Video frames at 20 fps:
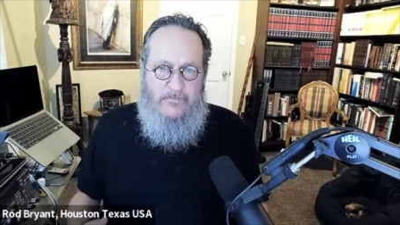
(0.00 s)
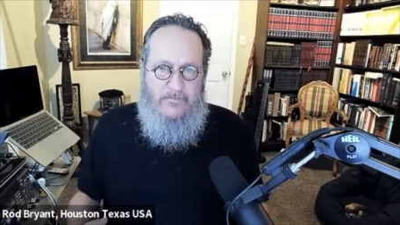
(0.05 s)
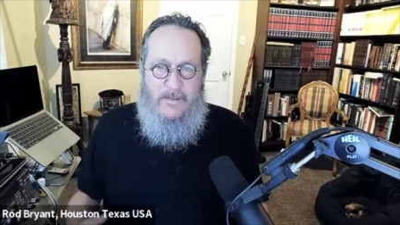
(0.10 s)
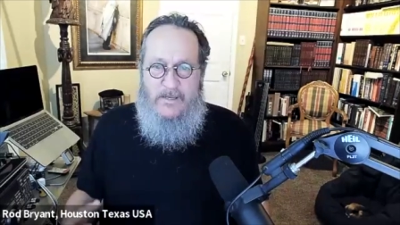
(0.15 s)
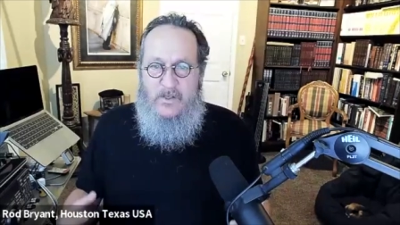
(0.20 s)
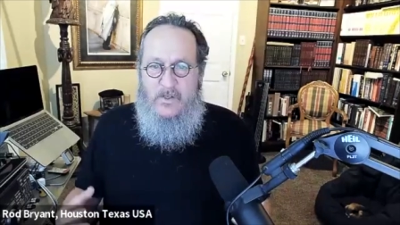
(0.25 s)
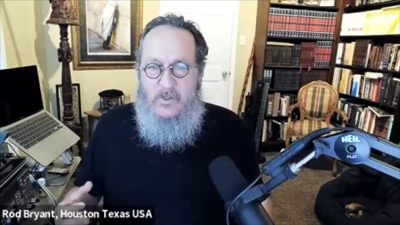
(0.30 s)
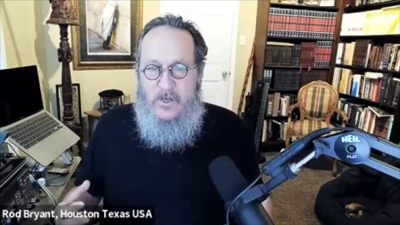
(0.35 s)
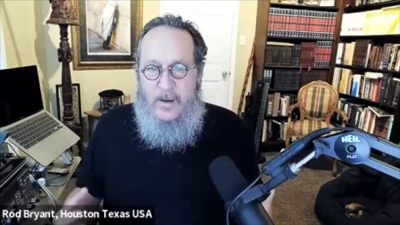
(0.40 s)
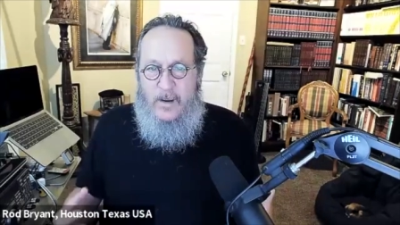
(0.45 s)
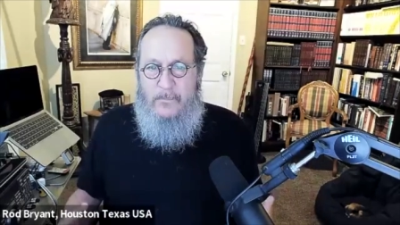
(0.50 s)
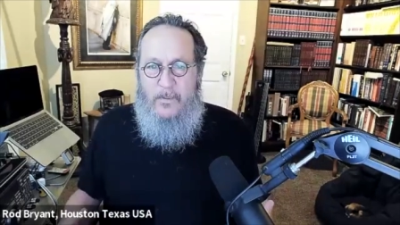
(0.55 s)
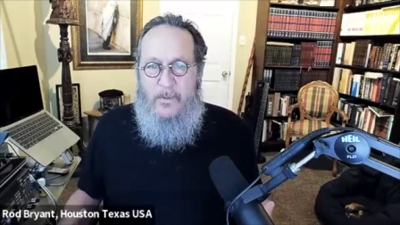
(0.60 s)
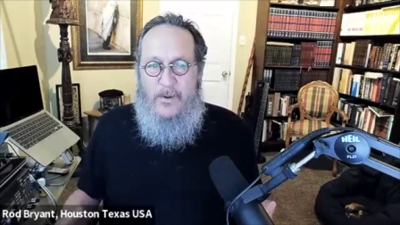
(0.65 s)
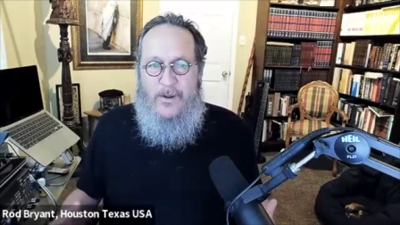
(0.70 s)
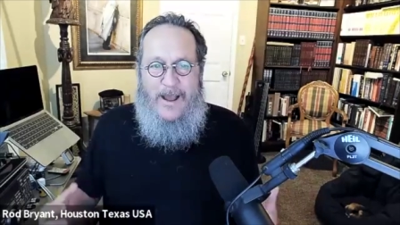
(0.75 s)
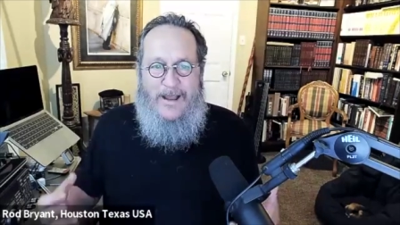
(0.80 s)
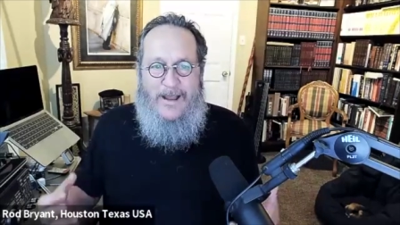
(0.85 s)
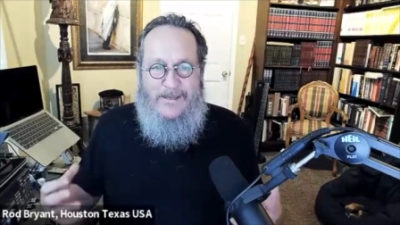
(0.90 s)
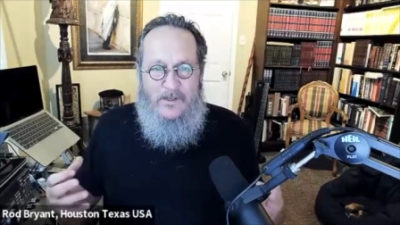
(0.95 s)
They
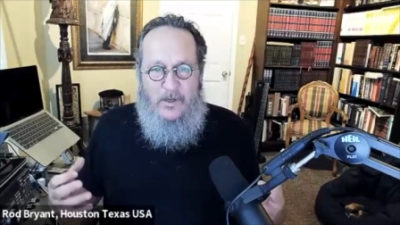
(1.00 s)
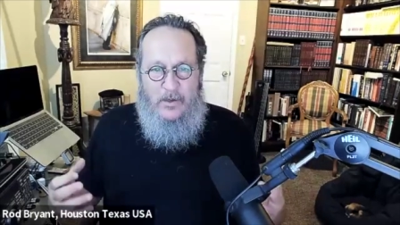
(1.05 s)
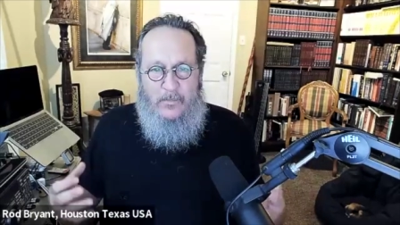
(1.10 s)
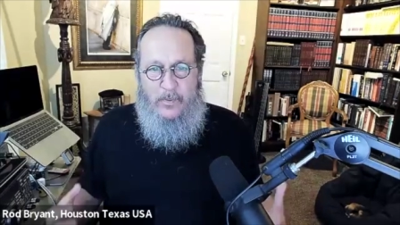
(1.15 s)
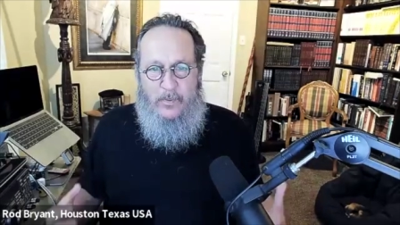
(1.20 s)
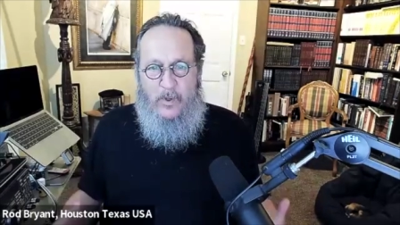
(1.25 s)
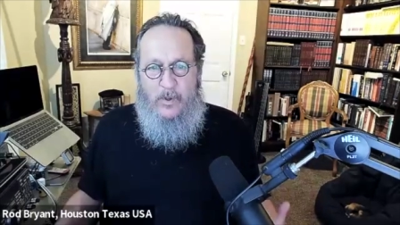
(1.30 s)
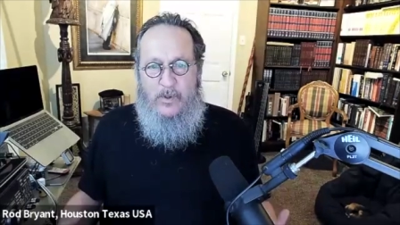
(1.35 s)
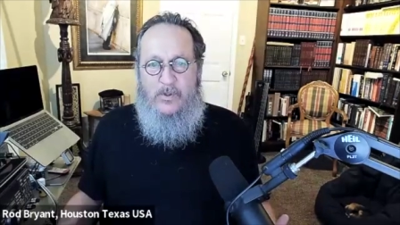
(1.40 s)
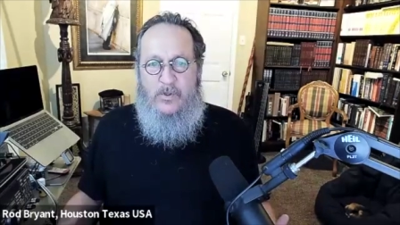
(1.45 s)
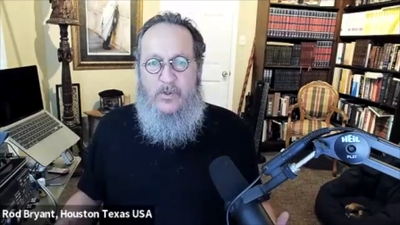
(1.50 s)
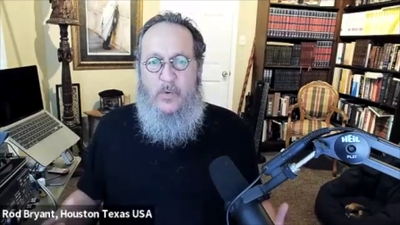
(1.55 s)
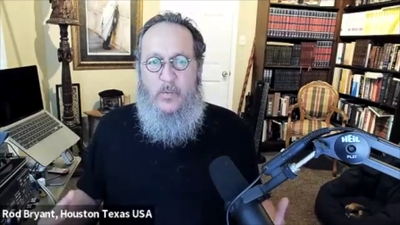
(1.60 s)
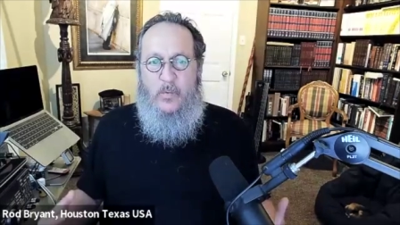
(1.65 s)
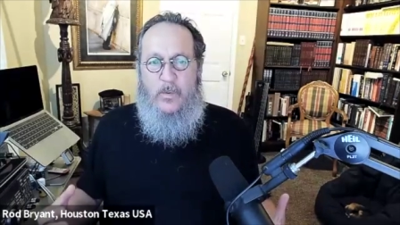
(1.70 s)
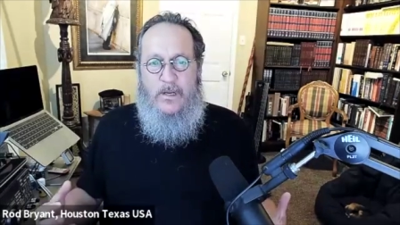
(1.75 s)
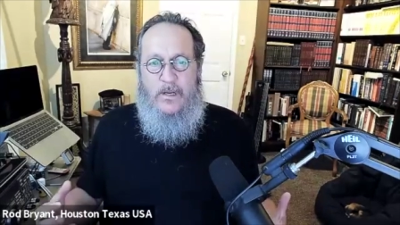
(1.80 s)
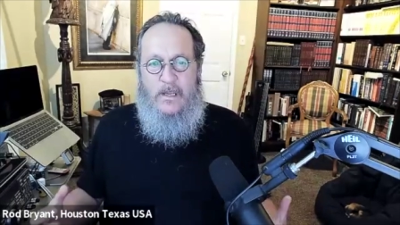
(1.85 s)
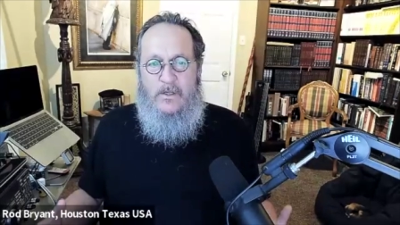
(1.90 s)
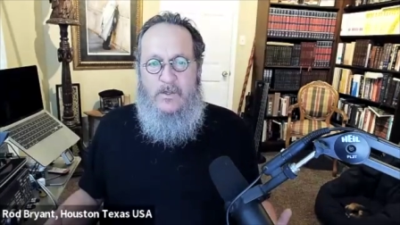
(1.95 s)
jeopardized their personal
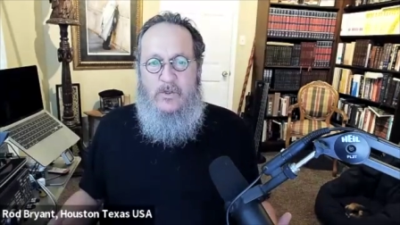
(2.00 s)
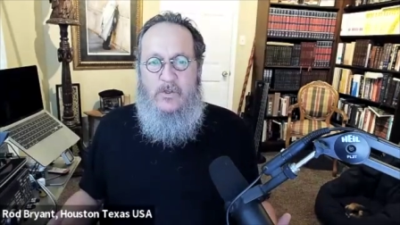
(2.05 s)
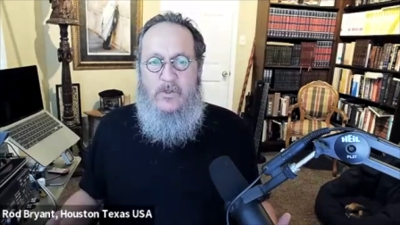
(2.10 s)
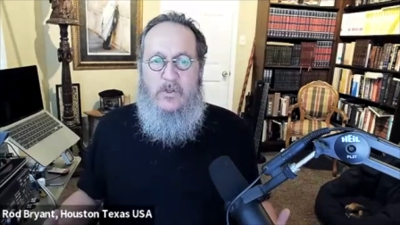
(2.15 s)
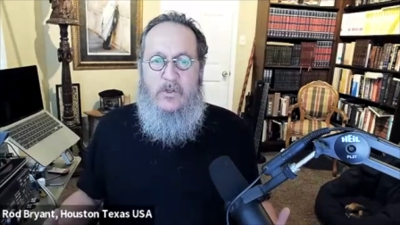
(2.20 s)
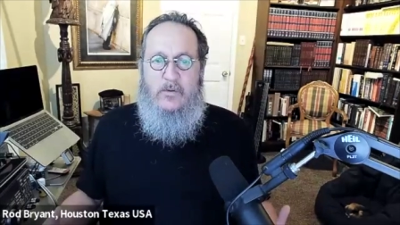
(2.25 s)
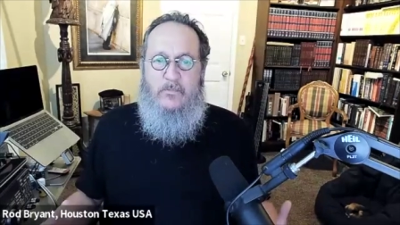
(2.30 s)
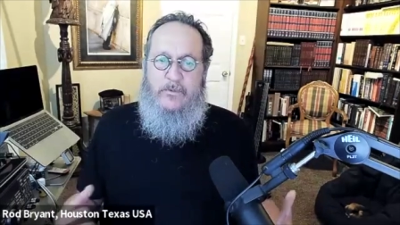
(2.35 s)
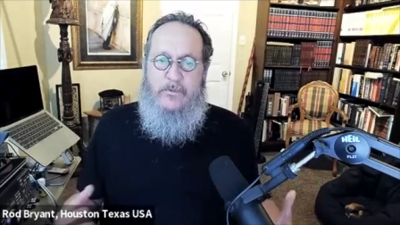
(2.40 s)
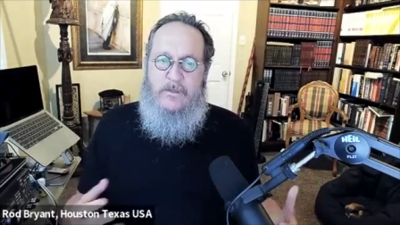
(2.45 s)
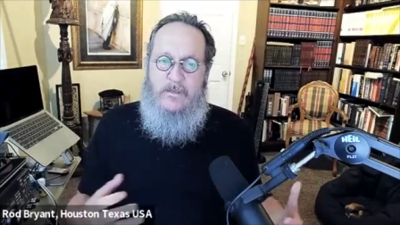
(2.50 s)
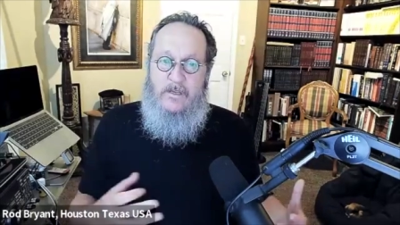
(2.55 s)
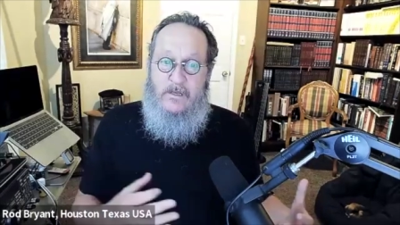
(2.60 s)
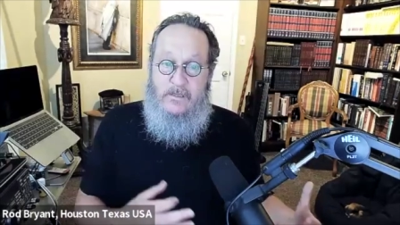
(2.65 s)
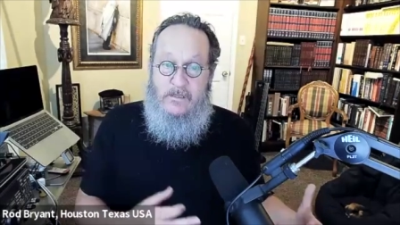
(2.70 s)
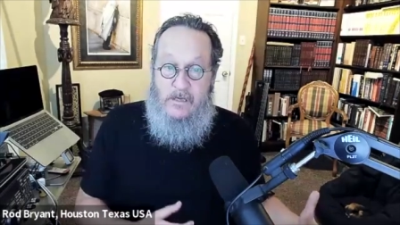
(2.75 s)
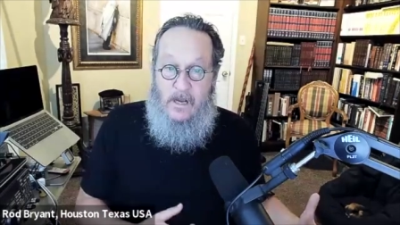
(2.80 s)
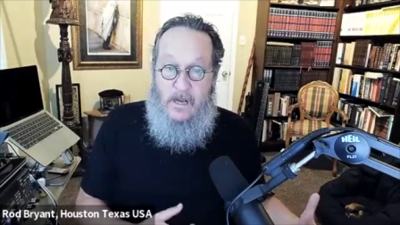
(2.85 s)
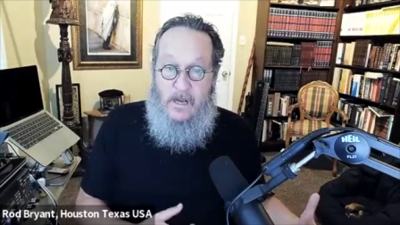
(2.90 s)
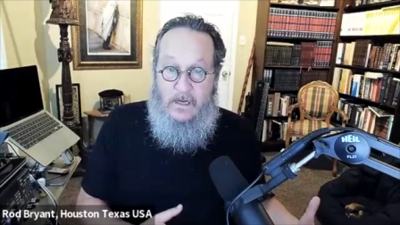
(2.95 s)
relationship with
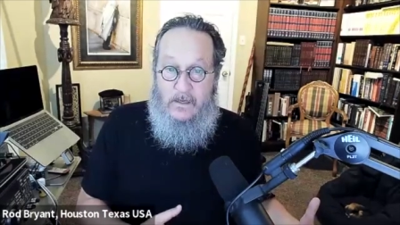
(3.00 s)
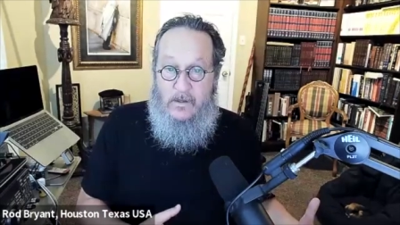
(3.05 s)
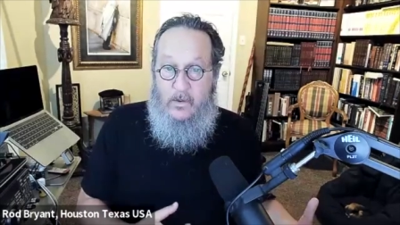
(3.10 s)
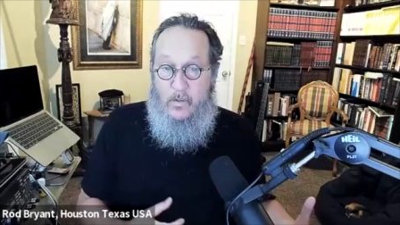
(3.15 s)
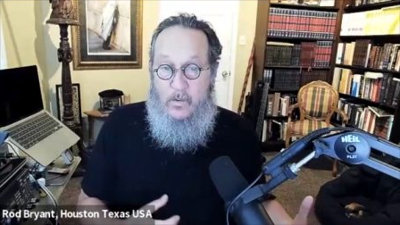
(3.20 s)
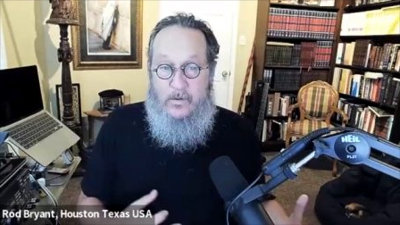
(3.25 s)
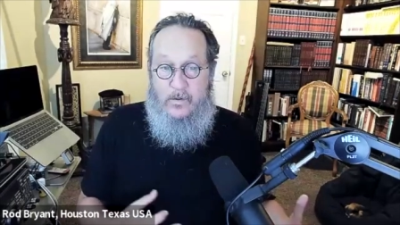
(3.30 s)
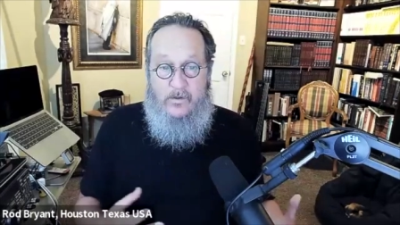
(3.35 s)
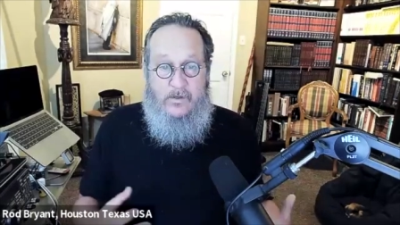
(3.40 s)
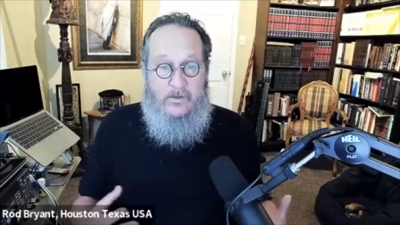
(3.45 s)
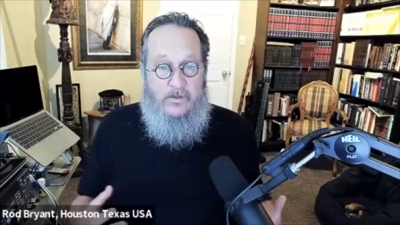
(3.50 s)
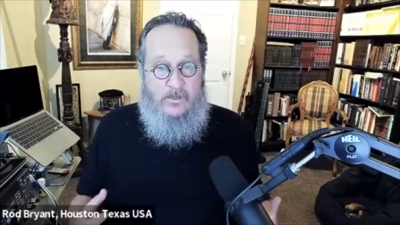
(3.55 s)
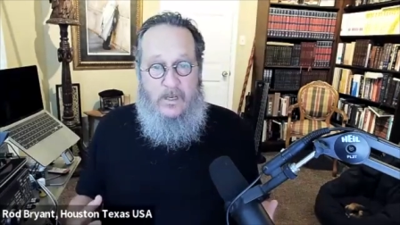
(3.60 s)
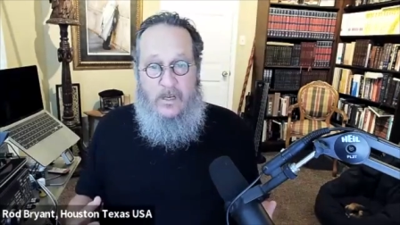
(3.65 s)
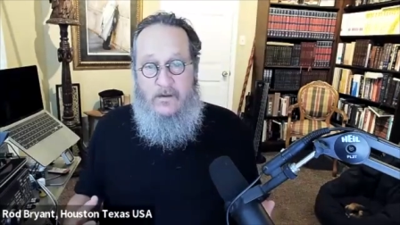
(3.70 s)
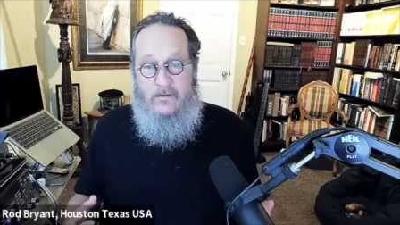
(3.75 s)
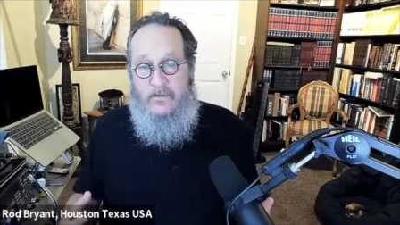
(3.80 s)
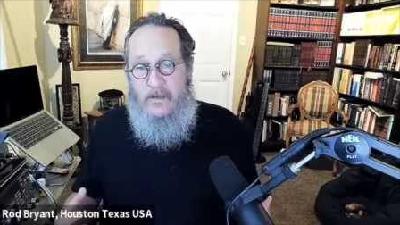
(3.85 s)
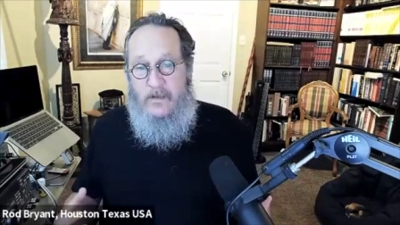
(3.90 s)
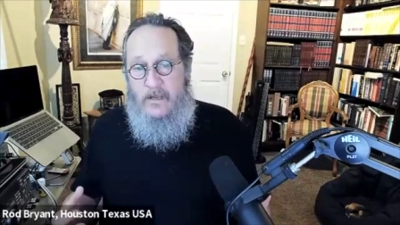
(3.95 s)
Yitzhak in order to save